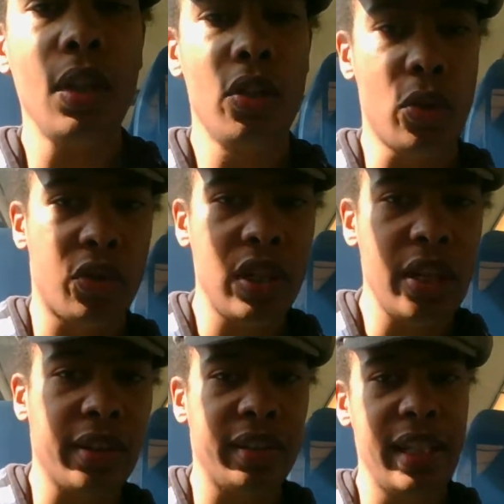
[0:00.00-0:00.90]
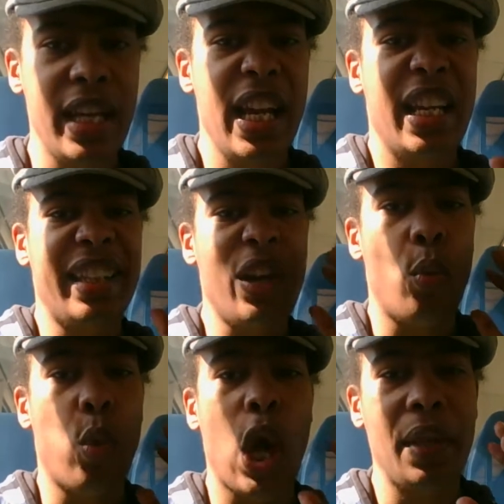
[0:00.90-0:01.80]
So secretly, they
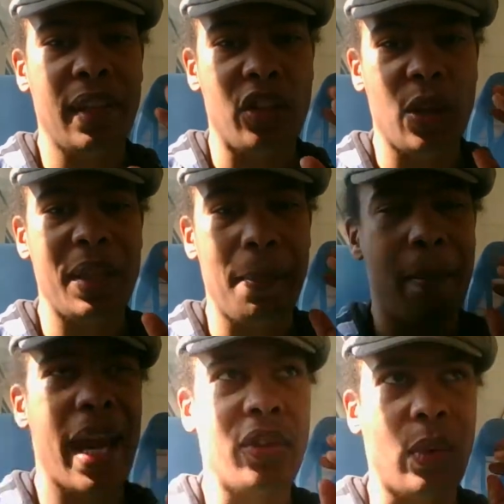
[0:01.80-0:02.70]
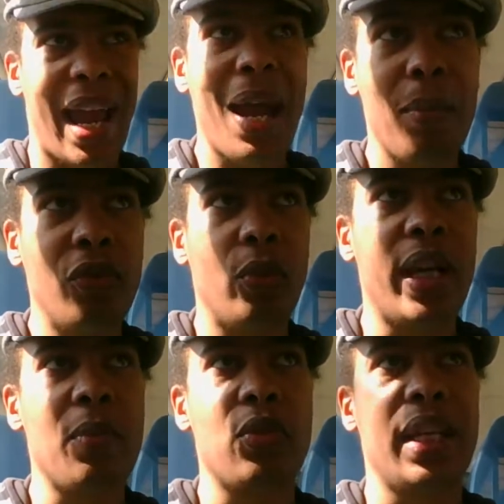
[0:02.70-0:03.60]
wanted something bad to happen to
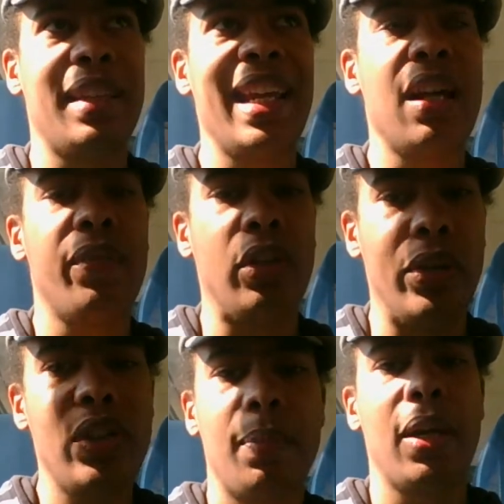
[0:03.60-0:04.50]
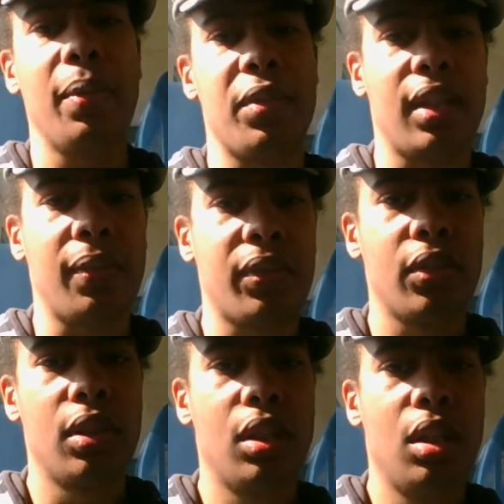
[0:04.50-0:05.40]
him so that they can feel good about themselves.
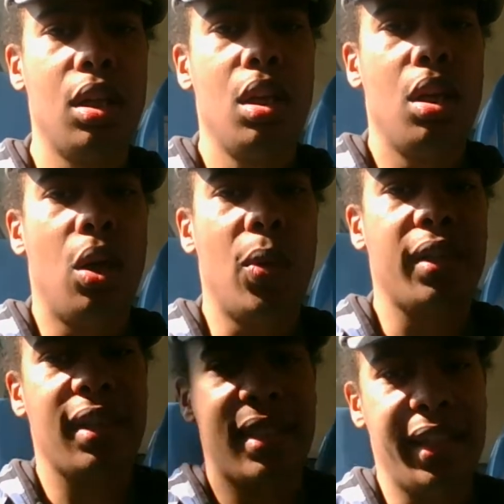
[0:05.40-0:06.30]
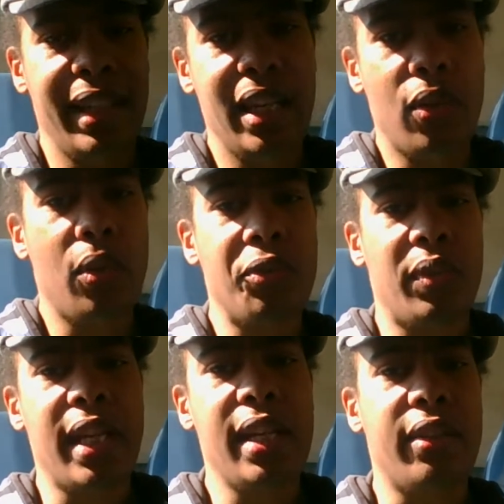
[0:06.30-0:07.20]
What Celine also
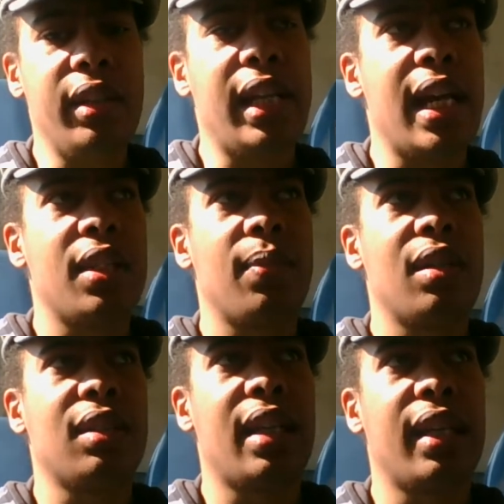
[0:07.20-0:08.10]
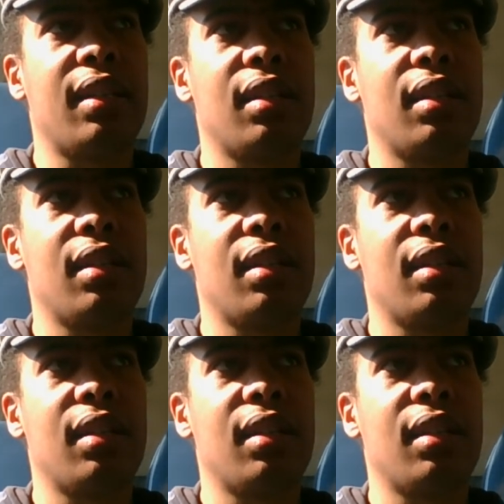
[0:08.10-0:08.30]
didn't realize was that